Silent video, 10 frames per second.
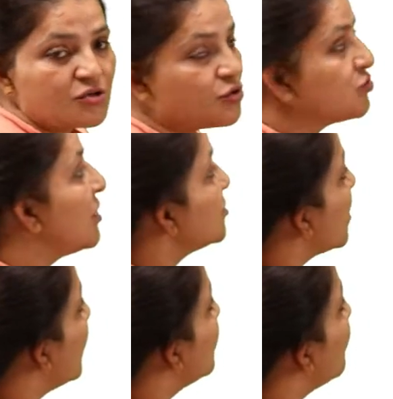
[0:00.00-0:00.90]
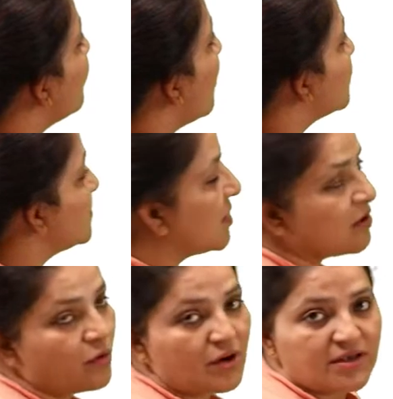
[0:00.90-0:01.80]
So, such kind of losses are
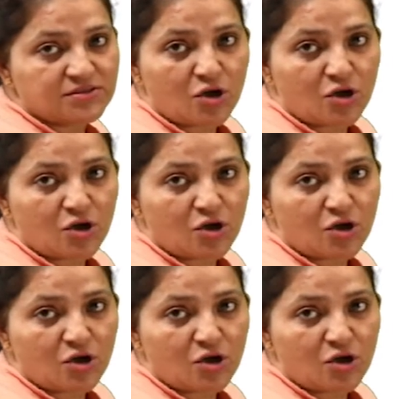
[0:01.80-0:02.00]
known as